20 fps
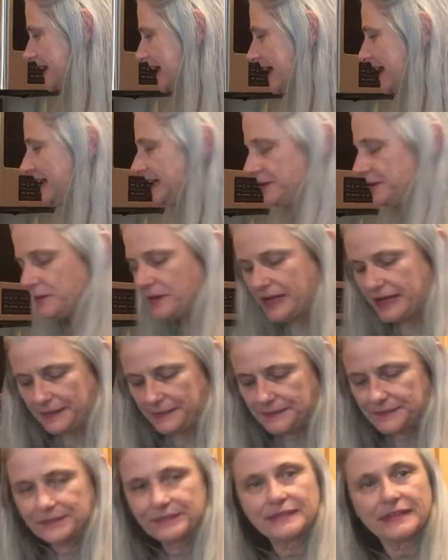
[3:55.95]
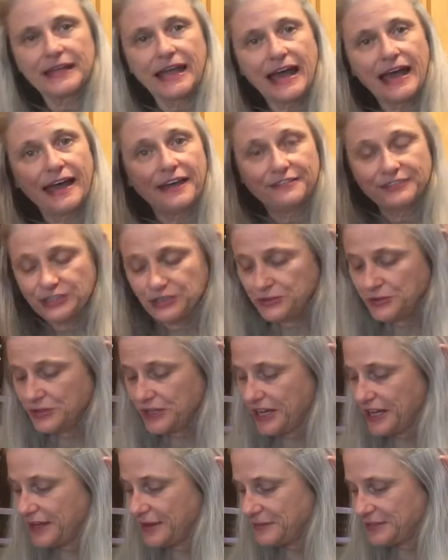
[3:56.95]
Anyway, I have 2
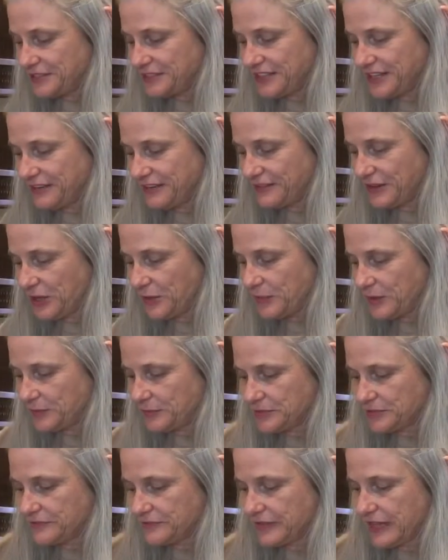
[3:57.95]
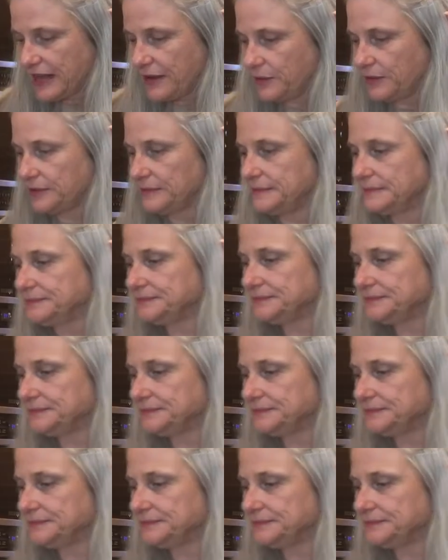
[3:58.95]
cups of all-purpose flour.